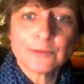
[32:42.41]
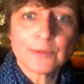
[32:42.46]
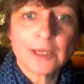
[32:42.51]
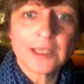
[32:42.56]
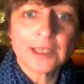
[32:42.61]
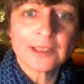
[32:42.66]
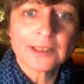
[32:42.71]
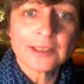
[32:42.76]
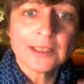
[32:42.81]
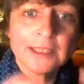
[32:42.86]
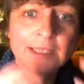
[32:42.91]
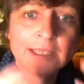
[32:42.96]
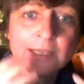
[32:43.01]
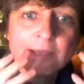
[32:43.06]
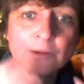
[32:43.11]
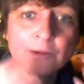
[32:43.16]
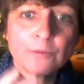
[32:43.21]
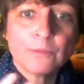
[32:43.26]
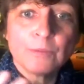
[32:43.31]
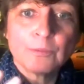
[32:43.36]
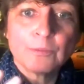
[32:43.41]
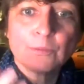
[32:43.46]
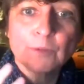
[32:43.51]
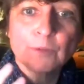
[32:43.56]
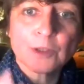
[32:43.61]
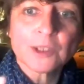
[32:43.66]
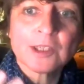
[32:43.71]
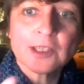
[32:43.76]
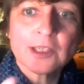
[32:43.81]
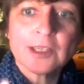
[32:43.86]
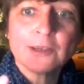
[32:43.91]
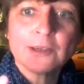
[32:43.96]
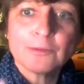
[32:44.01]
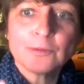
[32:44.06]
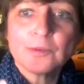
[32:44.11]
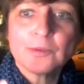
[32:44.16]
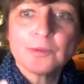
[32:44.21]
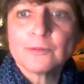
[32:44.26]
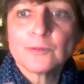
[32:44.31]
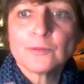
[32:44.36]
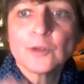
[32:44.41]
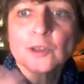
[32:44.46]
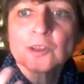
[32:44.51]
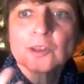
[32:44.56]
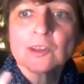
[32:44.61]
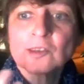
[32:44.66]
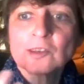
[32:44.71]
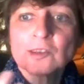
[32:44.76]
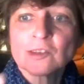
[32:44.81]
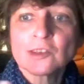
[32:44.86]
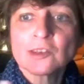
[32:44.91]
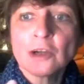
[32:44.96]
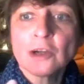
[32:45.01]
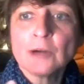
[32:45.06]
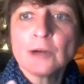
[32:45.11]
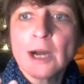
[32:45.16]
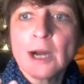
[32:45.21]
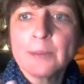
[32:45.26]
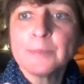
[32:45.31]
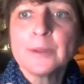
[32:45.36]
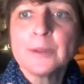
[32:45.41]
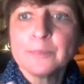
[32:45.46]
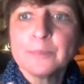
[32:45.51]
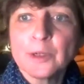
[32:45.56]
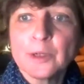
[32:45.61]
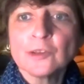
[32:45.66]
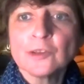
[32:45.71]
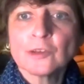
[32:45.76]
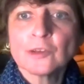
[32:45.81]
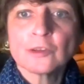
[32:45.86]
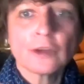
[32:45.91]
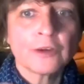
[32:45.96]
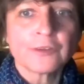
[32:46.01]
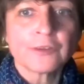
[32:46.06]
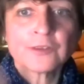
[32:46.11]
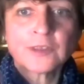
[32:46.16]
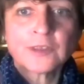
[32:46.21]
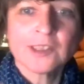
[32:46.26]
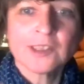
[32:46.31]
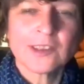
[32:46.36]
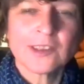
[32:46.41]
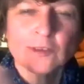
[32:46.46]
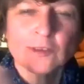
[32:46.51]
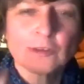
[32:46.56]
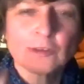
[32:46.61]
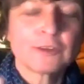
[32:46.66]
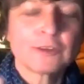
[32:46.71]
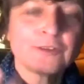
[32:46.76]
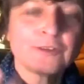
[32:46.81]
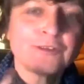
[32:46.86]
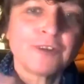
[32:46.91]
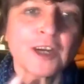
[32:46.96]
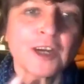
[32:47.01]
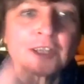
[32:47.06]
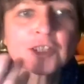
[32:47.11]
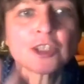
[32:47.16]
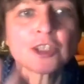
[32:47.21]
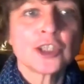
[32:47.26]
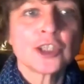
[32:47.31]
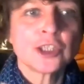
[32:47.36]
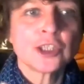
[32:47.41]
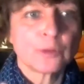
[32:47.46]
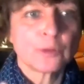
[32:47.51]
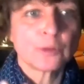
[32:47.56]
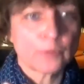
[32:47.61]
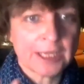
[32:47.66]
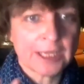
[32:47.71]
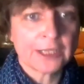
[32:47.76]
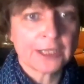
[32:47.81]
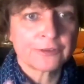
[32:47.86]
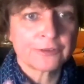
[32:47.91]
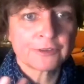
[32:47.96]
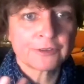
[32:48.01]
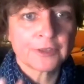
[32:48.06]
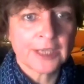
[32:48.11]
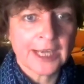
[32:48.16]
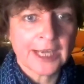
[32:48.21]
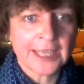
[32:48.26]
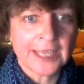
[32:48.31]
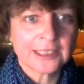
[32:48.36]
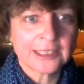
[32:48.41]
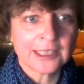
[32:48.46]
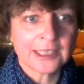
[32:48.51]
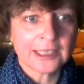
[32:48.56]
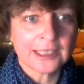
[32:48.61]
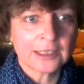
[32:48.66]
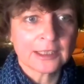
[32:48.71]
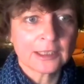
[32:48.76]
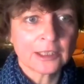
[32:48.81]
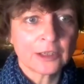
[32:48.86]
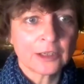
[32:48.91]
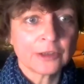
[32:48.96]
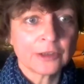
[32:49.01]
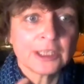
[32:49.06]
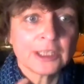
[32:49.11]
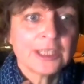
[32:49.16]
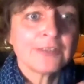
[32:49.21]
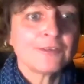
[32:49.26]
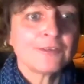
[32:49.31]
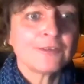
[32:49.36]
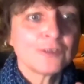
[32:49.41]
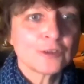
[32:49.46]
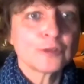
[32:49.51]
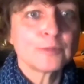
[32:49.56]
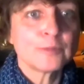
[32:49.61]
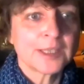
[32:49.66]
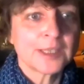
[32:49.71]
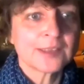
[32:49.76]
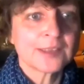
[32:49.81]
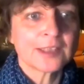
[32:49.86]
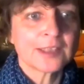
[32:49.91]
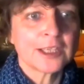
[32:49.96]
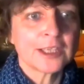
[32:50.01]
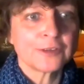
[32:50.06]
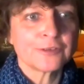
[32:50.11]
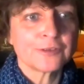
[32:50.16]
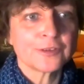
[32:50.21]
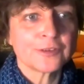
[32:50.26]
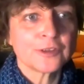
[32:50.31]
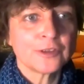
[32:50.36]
Well, what is so uppermost often is a sort of functional way of relating, you know, even to myself.